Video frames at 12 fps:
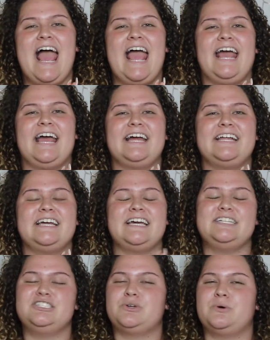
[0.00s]
and
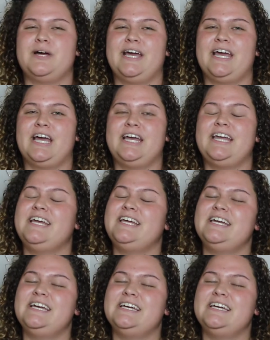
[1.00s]

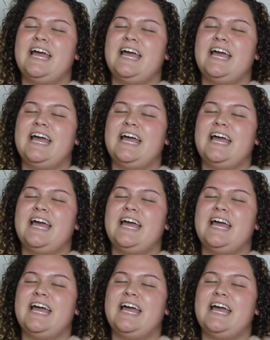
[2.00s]
enjoying,